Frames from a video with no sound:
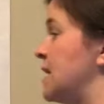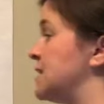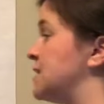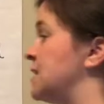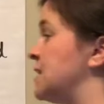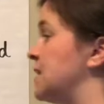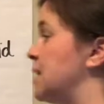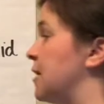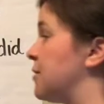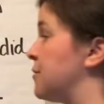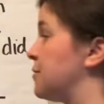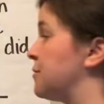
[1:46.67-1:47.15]

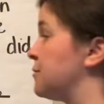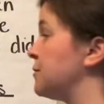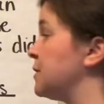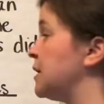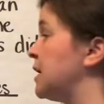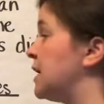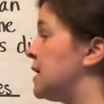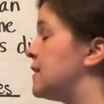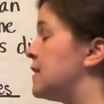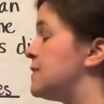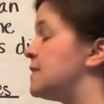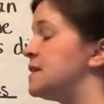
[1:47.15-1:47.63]
see a
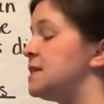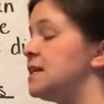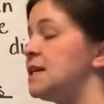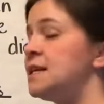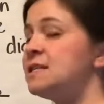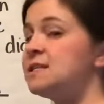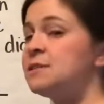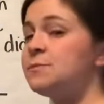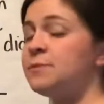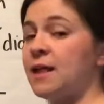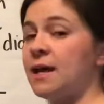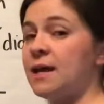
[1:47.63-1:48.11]
3 in the
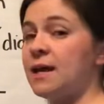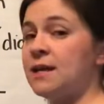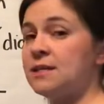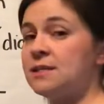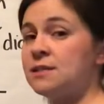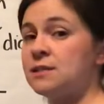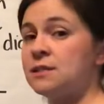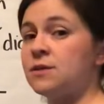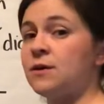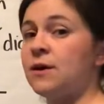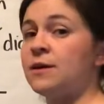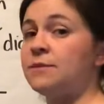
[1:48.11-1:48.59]
tens place,
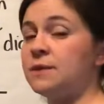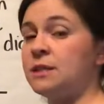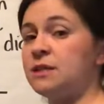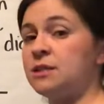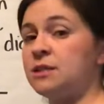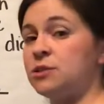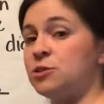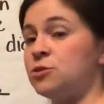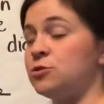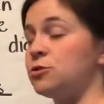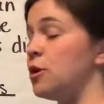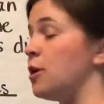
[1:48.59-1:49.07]
so I need
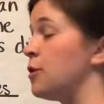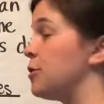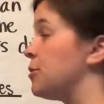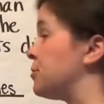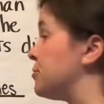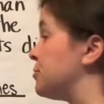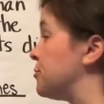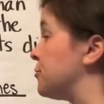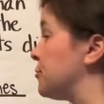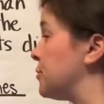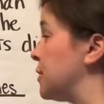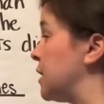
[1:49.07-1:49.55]
to draw
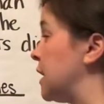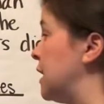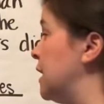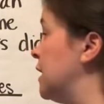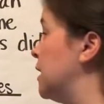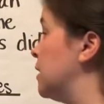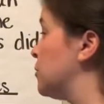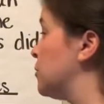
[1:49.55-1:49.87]
3